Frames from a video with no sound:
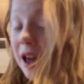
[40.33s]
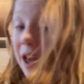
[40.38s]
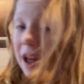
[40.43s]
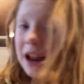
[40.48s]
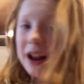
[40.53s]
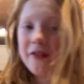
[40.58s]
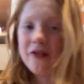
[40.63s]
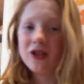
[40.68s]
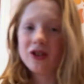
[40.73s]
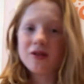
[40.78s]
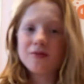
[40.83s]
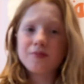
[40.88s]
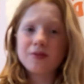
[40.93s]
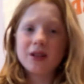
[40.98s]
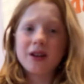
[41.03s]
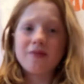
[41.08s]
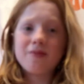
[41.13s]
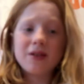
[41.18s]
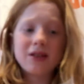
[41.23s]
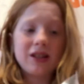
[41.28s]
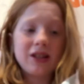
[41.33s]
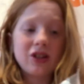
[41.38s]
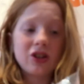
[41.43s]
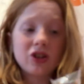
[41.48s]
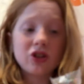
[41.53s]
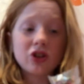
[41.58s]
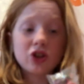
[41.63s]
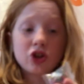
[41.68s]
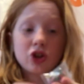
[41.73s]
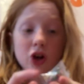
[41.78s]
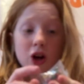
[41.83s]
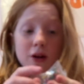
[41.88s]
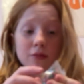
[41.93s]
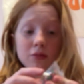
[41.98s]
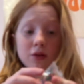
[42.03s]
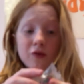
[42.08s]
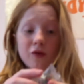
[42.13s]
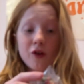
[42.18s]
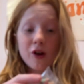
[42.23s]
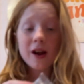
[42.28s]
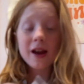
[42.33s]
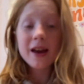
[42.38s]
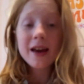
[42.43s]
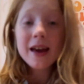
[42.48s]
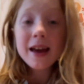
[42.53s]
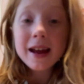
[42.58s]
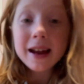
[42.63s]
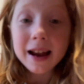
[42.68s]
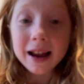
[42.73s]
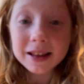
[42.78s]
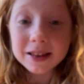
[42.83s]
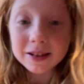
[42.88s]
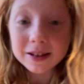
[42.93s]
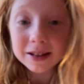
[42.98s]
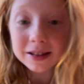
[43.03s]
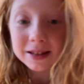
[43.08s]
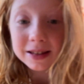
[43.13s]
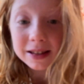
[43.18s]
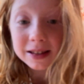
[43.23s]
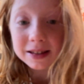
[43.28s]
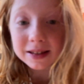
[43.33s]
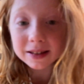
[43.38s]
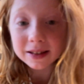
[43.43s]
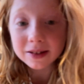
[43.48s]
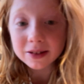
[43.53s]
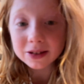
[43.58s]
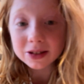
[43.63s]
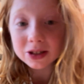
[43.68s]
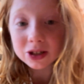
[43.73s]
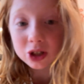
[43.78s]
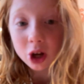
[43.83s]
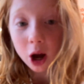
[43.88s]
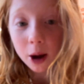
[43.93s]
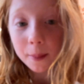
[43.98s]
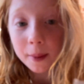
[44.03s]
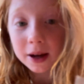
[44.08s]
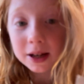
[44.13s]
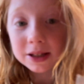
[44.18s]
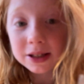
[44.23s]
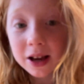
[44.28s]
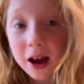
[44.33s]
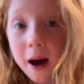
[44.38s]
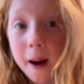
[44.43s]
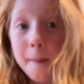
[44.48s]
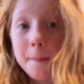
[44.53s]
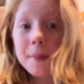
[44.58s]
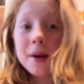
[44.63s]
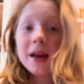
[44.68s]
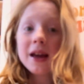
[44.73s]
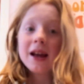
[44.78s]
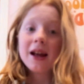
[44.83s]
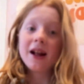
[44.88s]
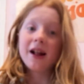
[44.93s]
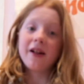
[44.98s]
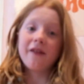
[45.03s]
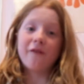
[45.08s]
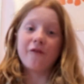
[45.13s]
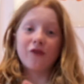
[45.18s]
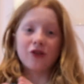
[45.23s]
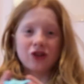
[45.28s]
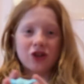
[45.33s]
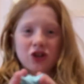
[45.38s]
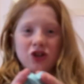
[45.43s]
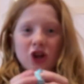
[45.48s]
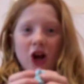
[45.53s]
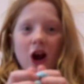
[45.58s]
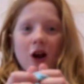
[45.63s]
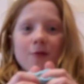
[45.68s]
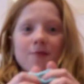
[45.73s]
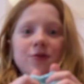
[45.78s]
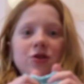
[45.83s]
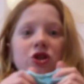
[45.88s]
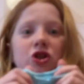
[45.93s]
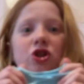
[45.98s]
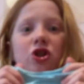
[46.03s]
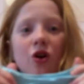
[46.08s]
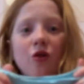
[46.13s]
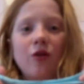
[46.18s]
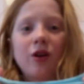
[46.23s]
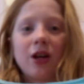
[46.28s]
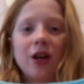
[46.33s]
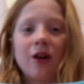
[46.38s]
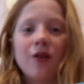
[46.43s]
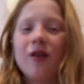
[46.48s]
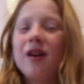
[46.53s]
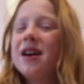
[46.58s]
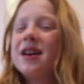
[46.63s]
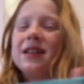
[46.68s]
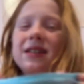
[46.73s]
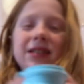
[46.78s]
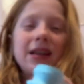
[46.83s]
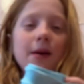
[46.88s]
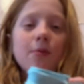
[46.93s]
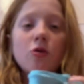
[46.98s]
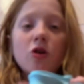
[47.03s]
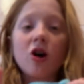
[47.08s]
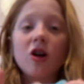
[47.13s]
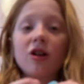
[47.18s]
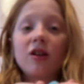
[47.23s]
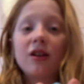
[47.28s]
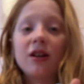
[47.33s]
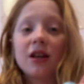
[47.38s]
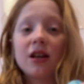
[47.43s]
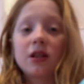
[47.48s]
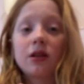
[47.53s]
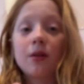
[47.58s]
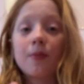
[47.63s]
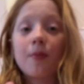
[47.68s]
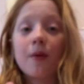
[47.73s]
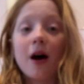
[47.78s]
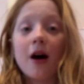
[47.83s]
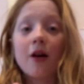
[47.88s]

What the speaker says: If you don't believe me, these are the charms for it. As you can see, it's a little Starbucks cup for the charms. So cute. Same quality as the